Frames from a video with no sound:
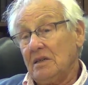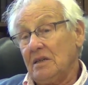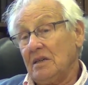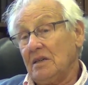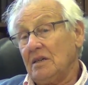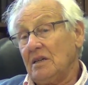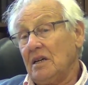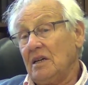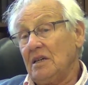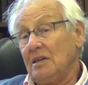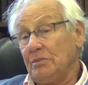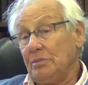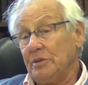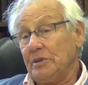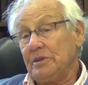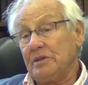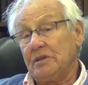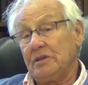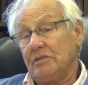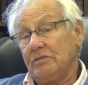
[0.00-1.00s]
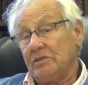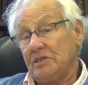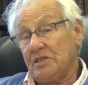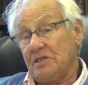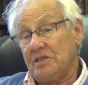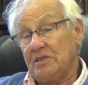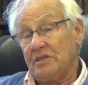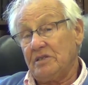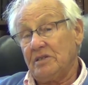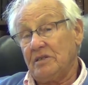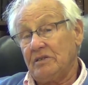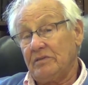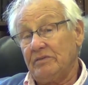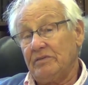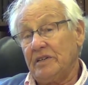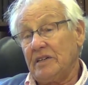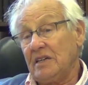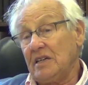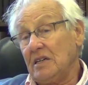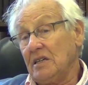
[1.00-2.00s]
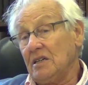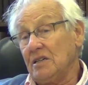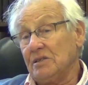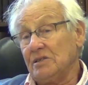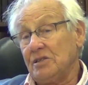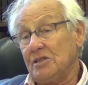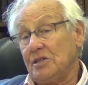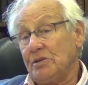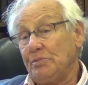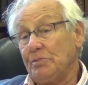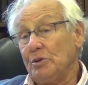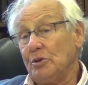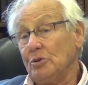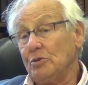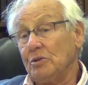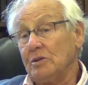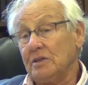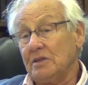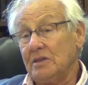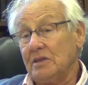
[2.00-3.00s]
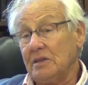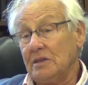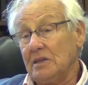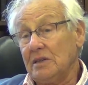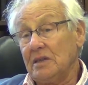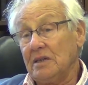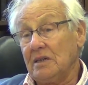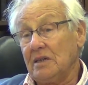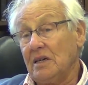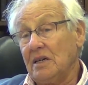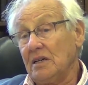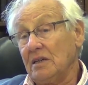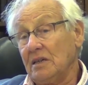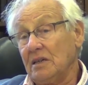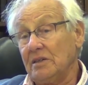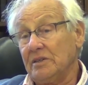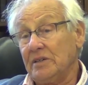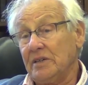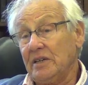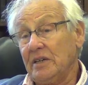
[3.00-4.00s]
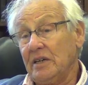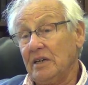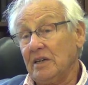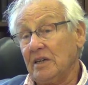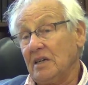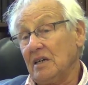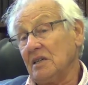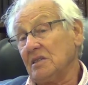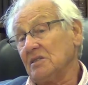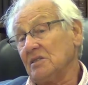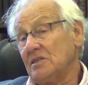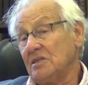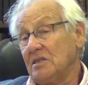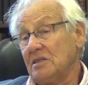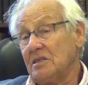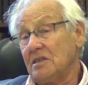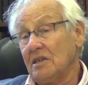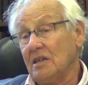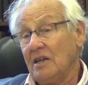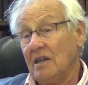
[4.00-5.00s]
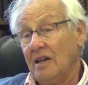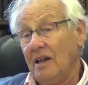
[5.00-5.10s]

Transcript: And Albert was very outspoken in Hungary against